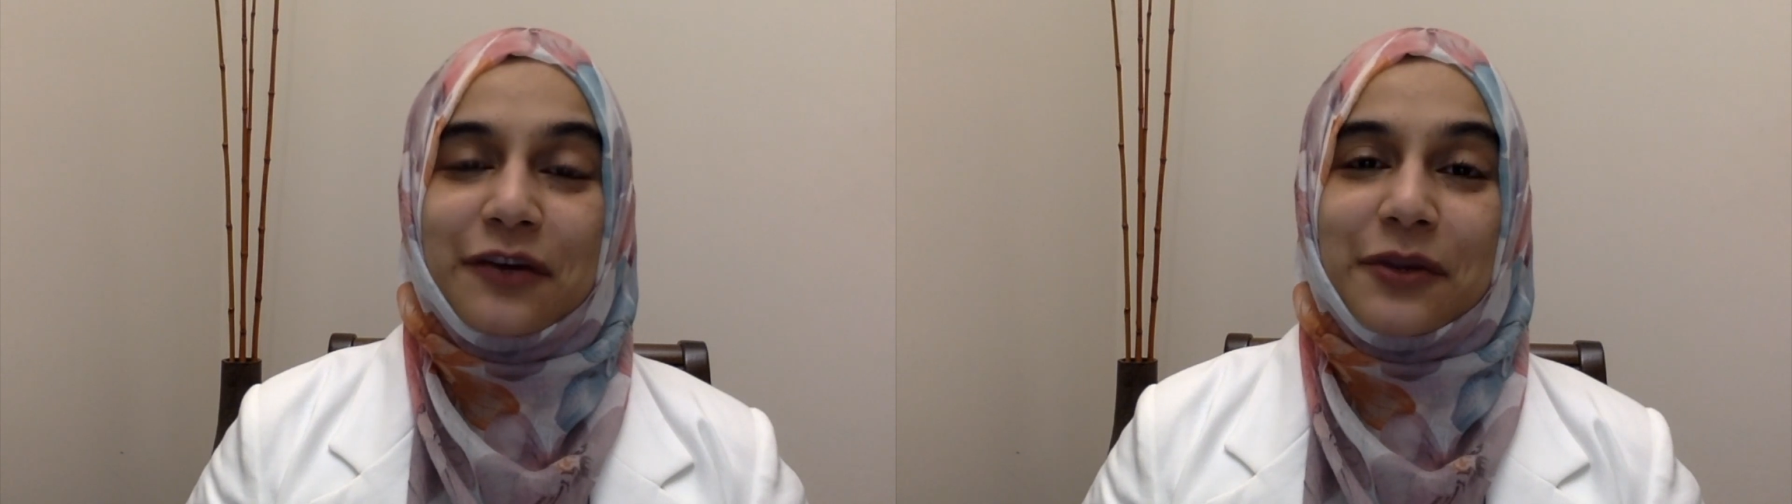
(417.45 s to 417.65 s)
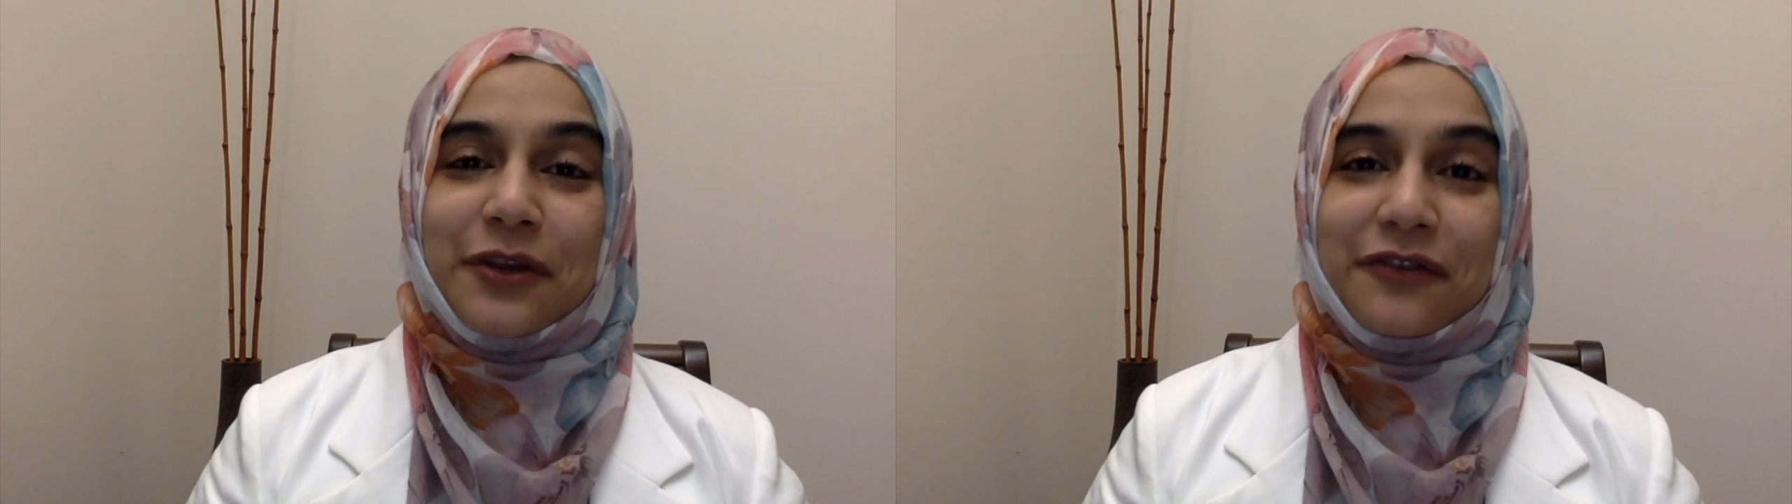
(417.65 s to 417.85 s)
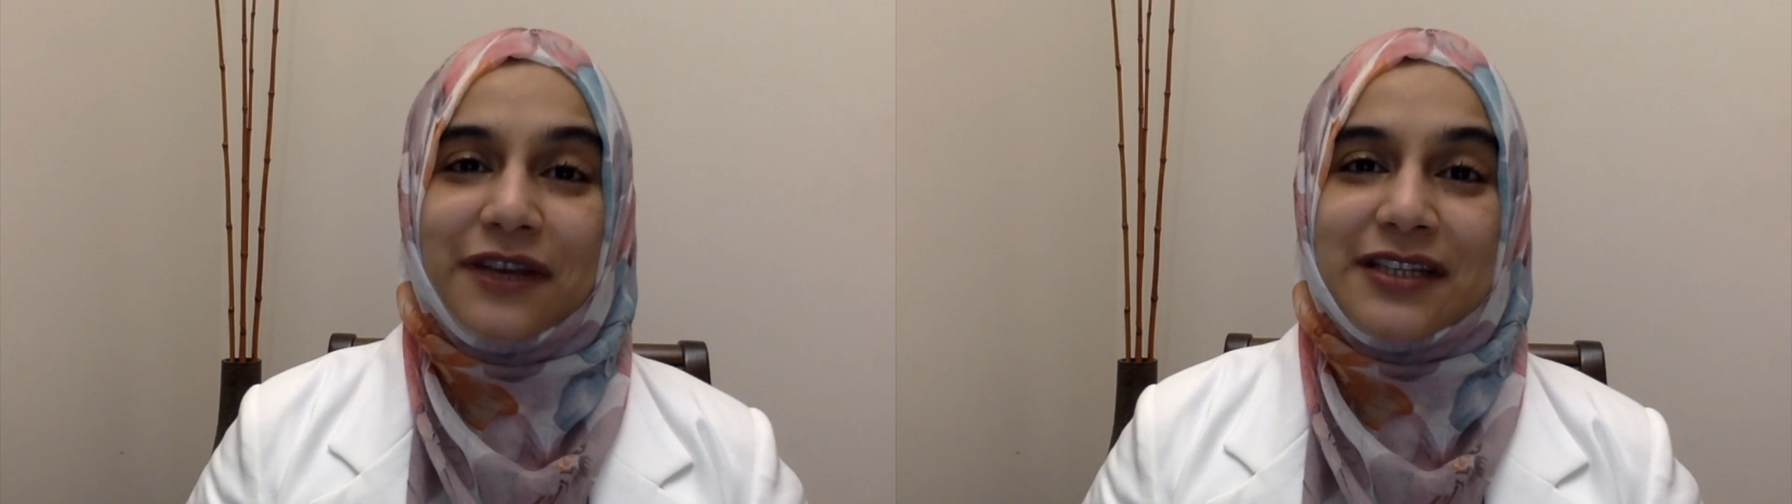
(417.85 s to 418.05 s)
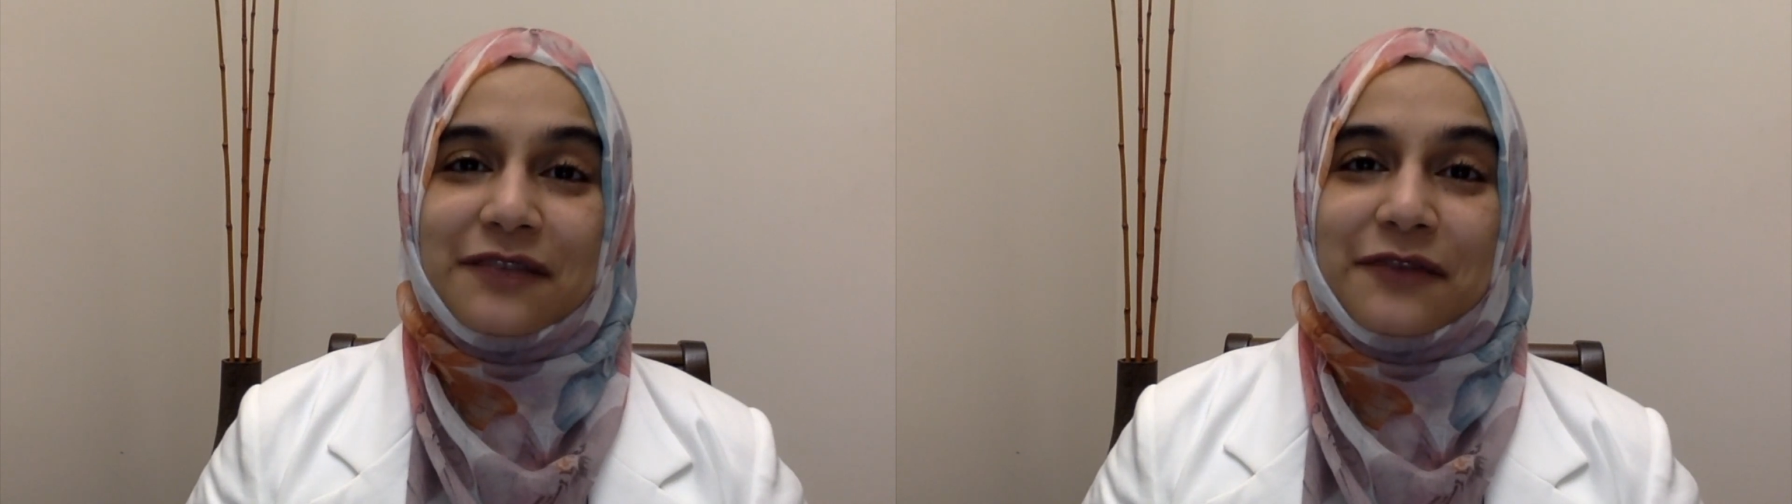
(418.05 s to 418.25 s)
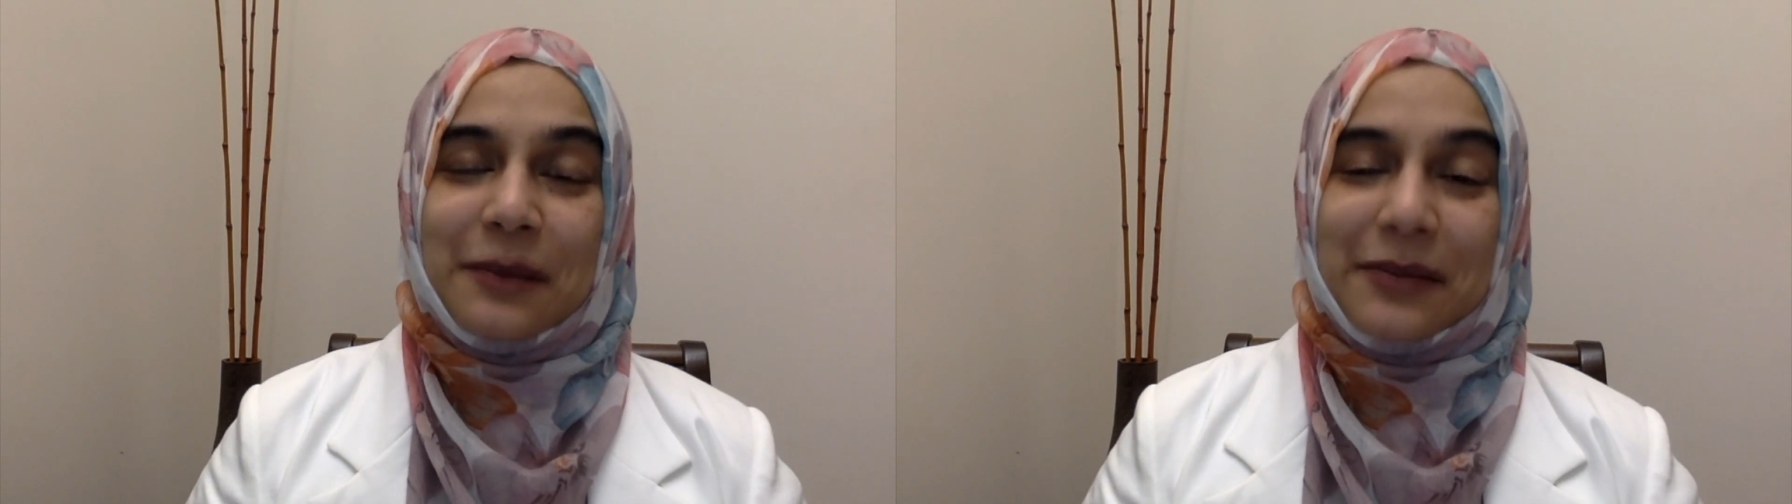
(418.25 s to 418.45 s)
with your friends and
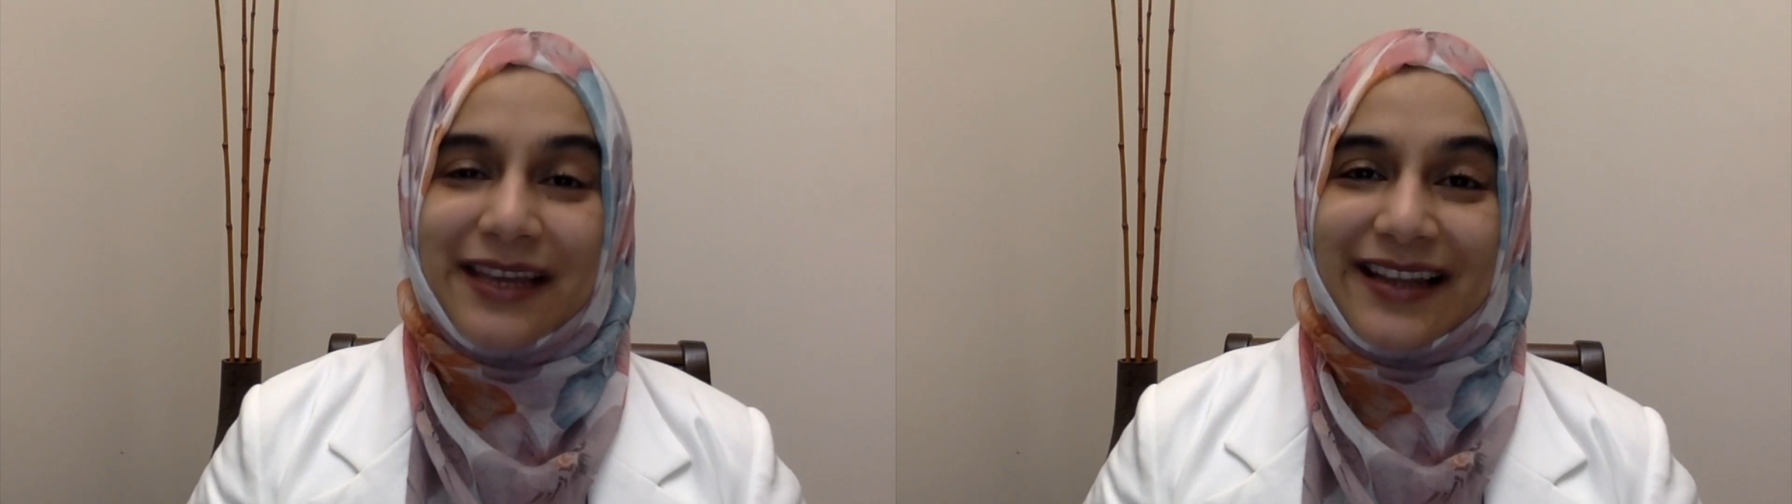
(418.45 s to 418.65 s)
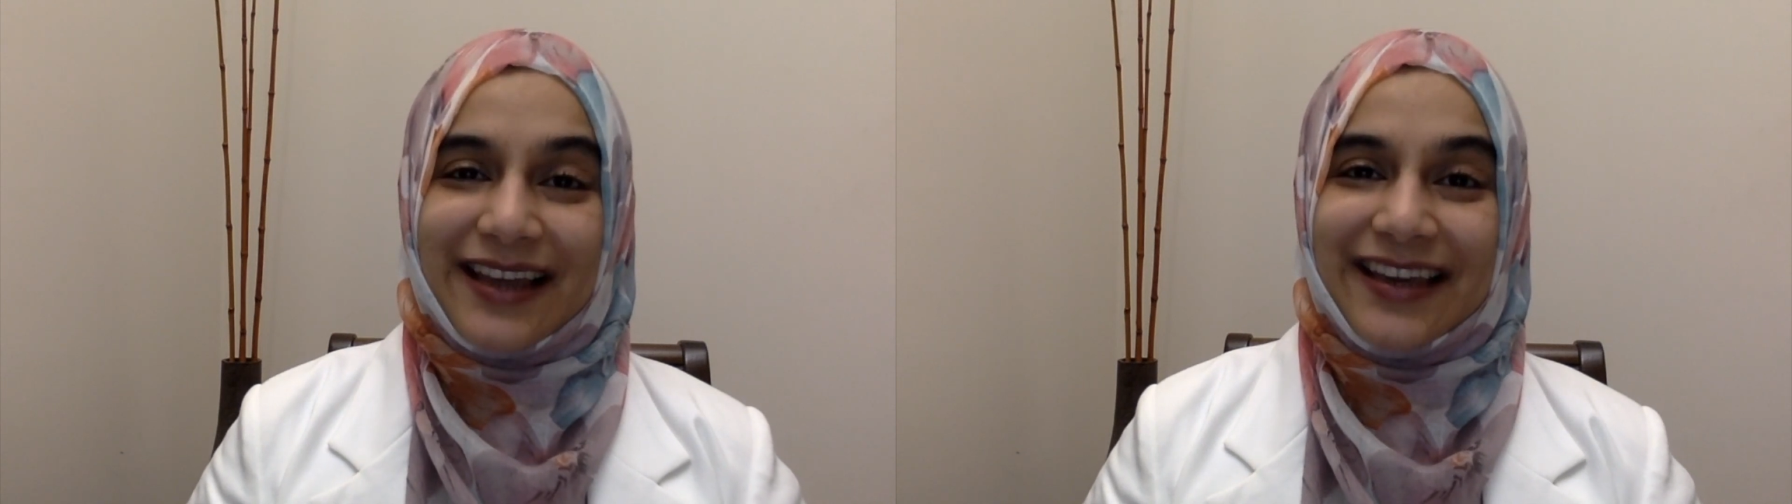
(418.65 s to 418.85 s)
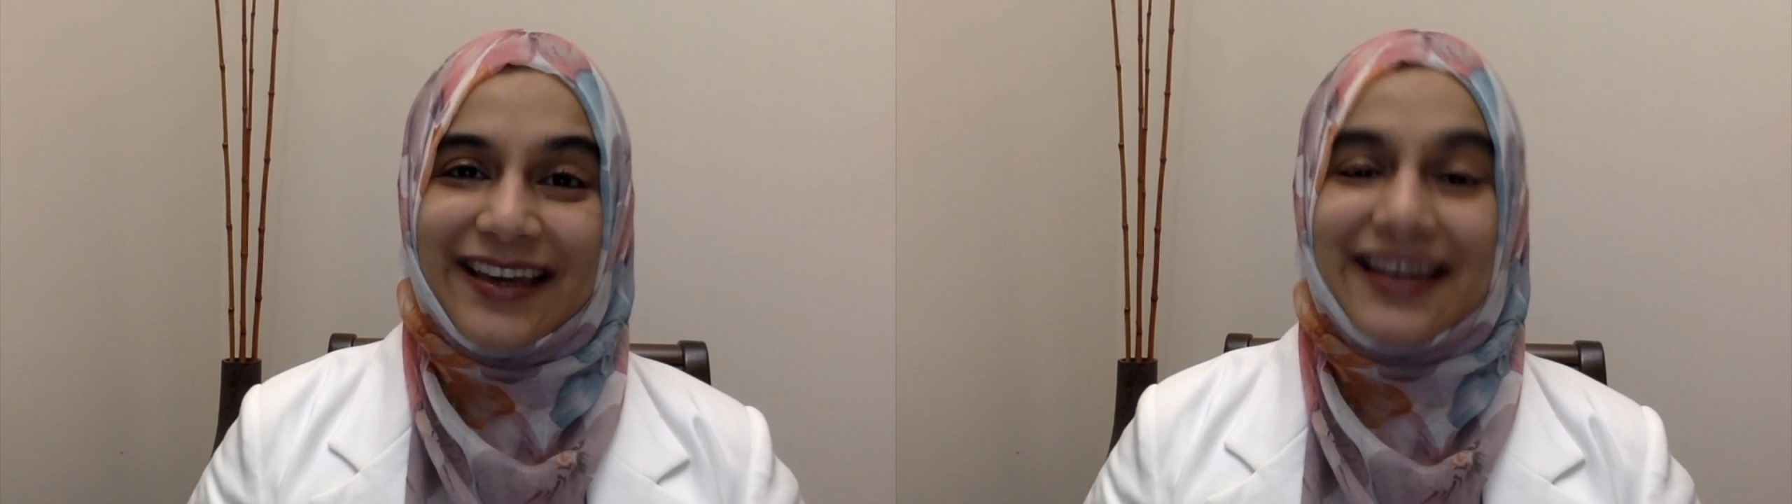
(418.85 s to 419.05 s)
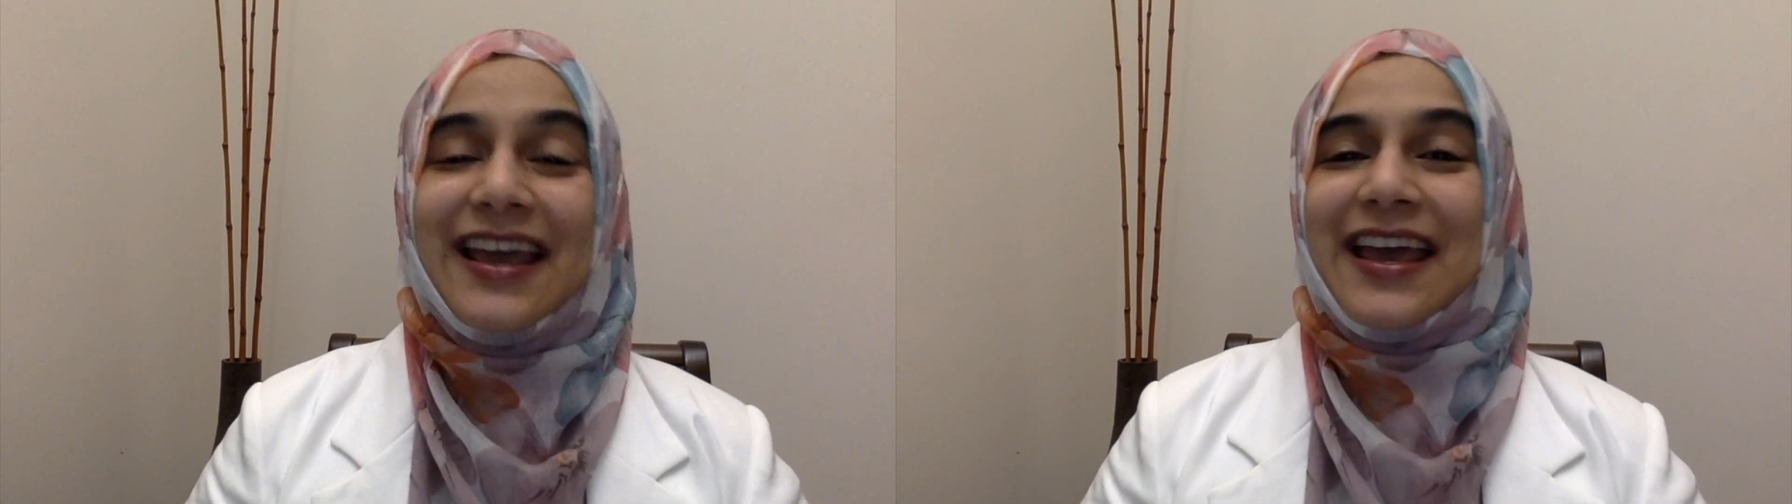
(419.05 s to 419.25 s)
family and like it.